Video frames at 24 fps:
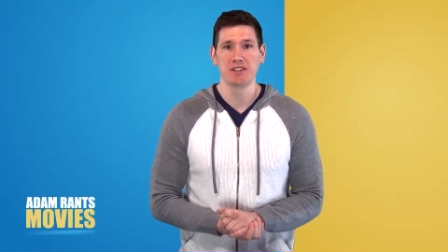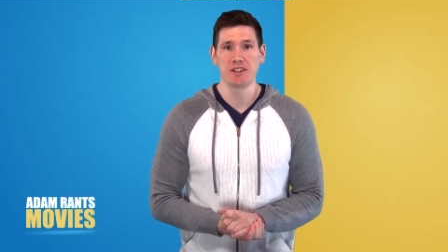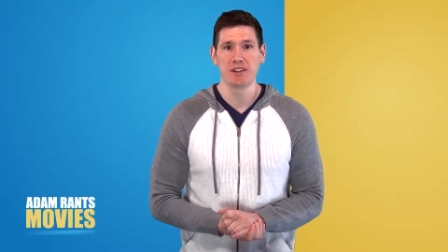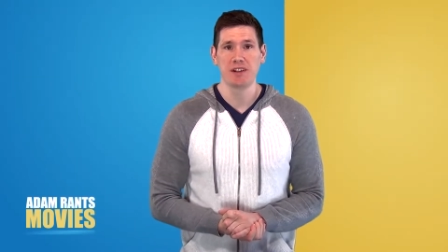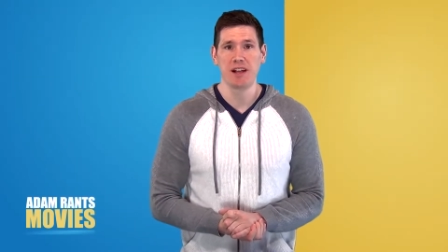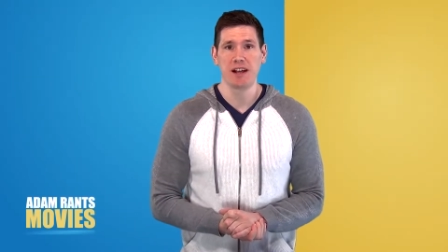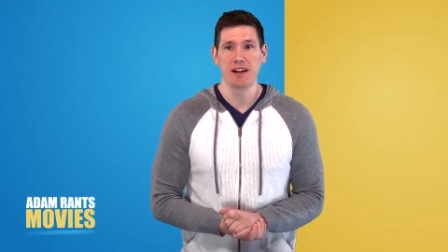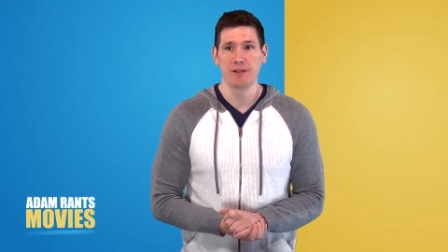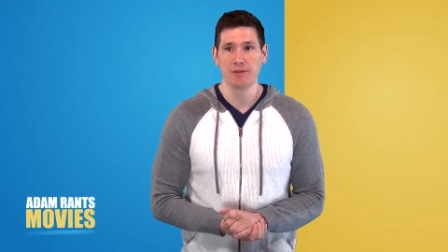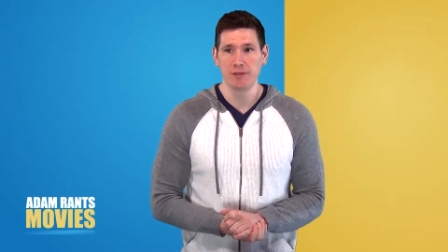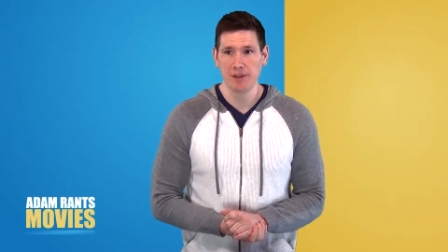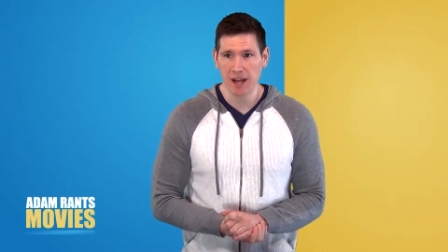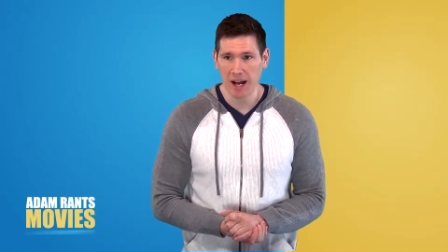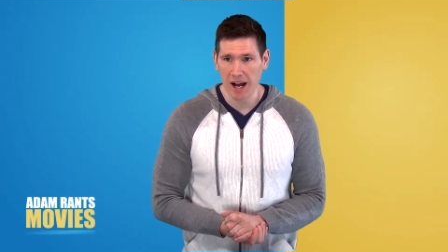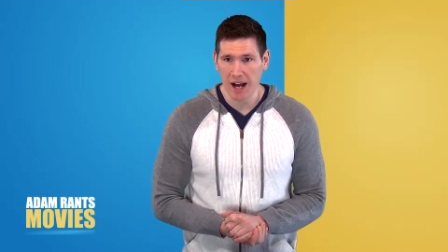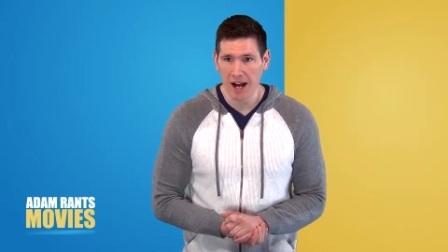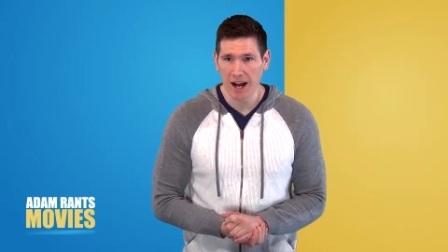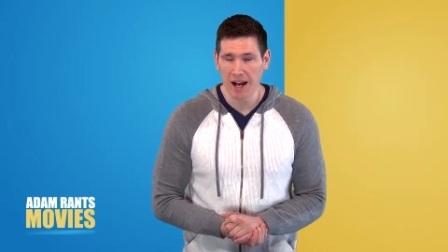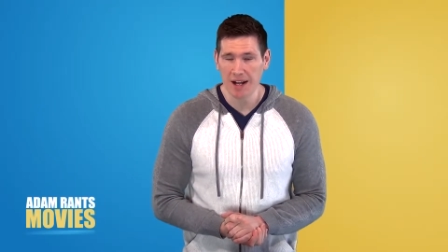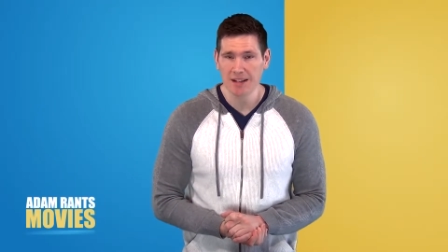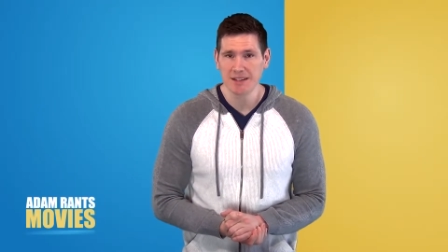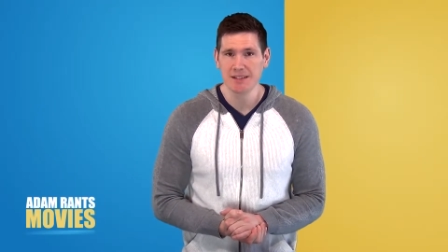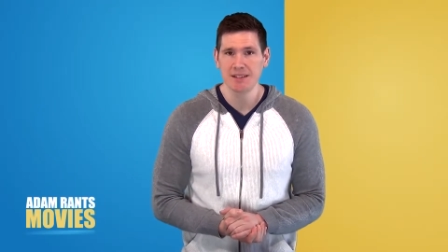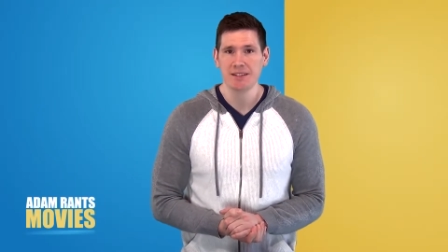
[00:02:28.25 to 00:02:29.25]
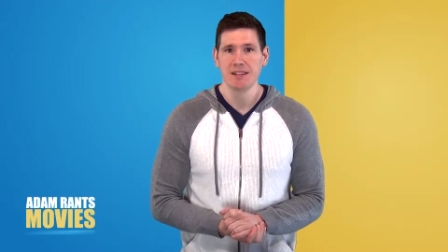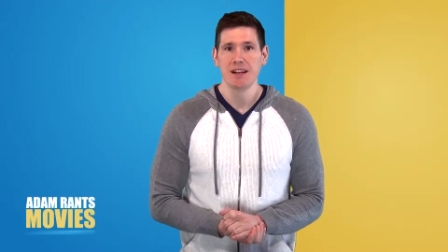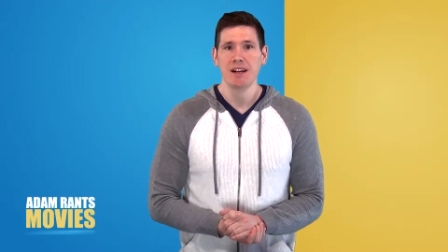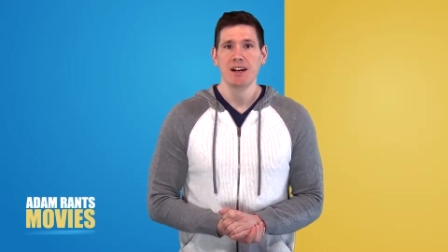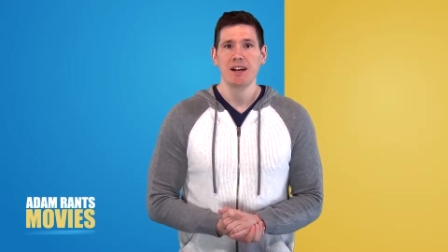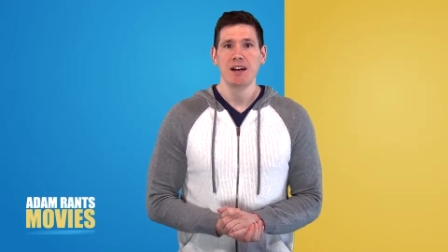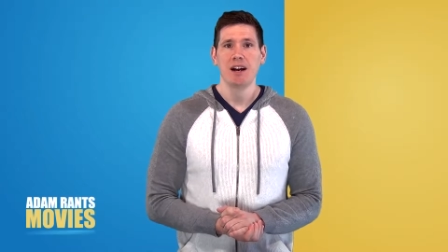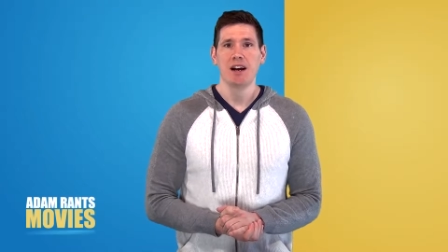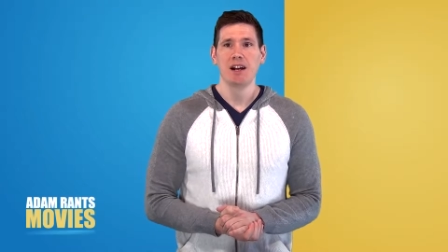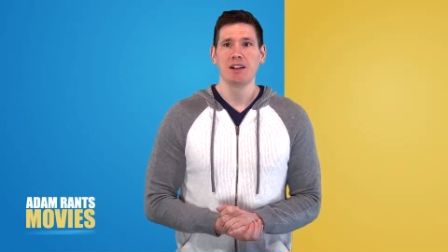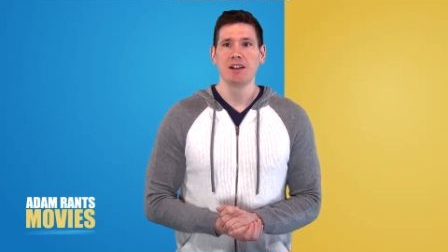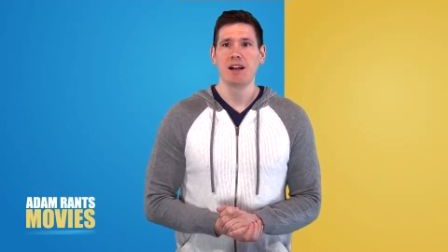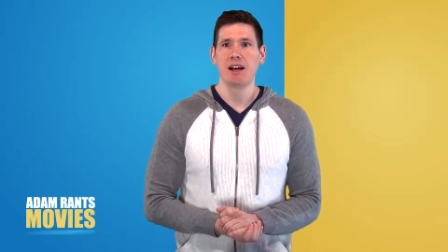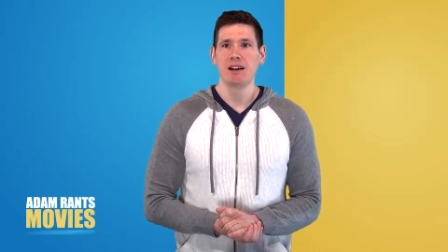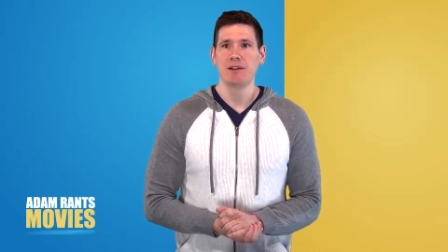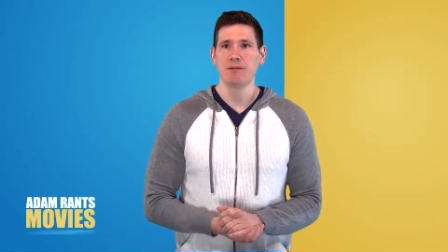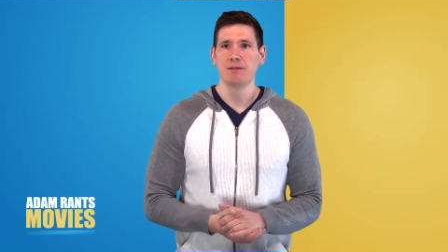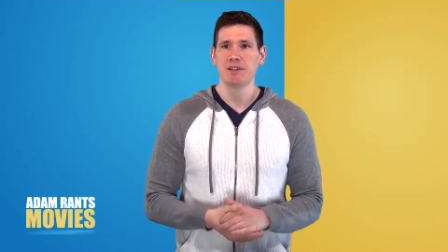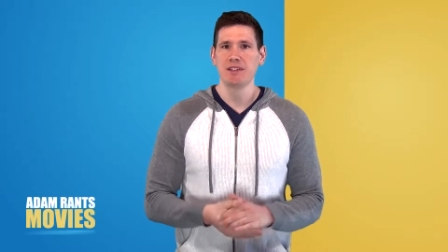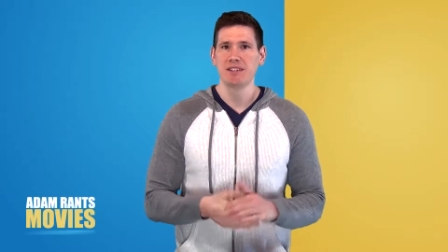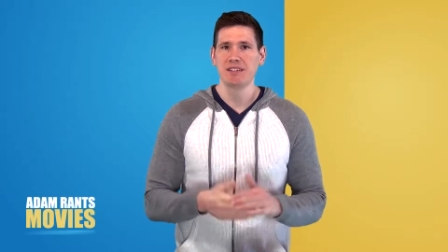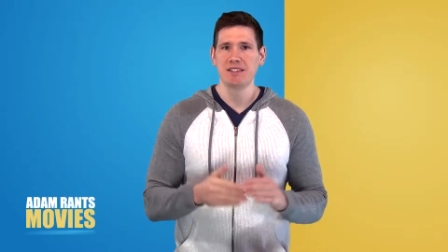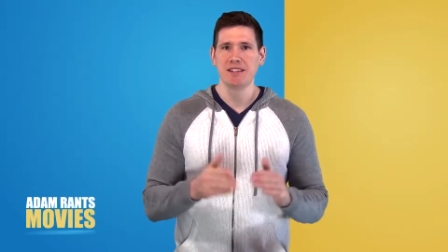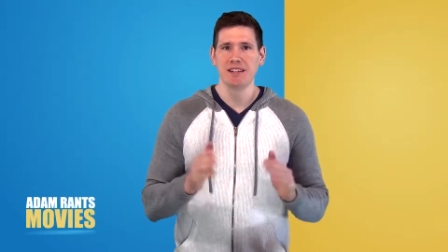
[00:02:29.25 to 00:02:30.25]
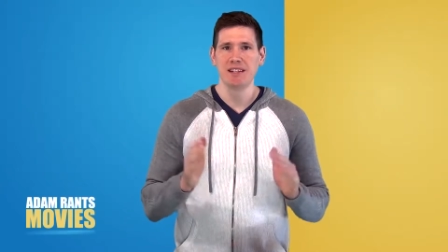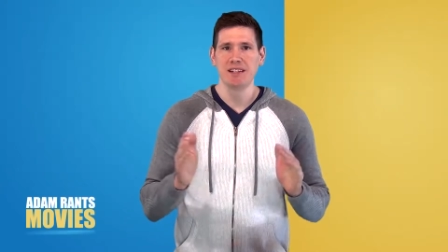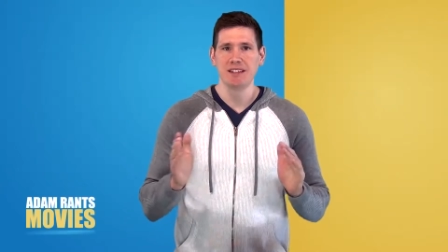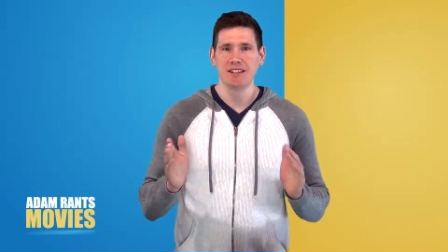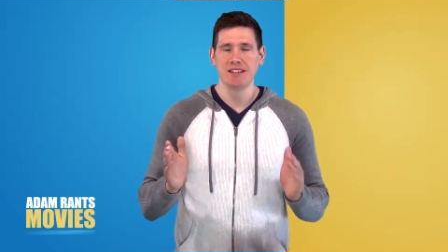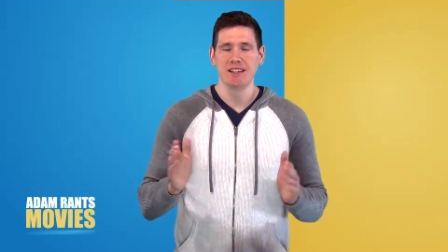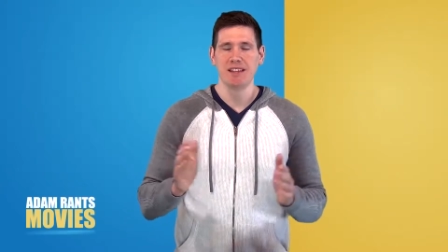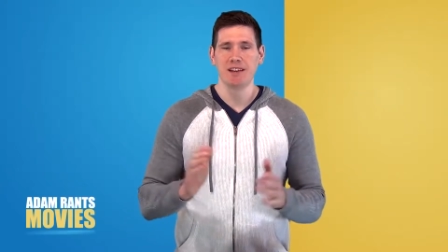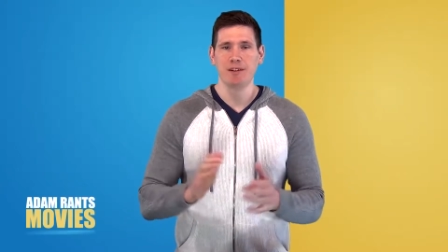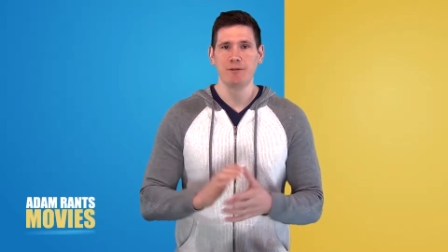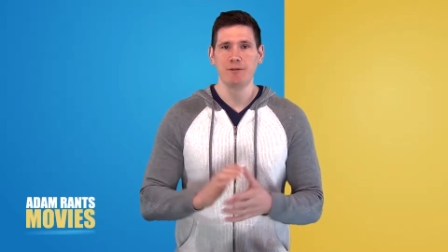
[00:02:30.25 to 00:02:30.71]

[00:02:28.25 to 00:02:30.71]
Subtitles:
a lot of nods, a lot of listening to the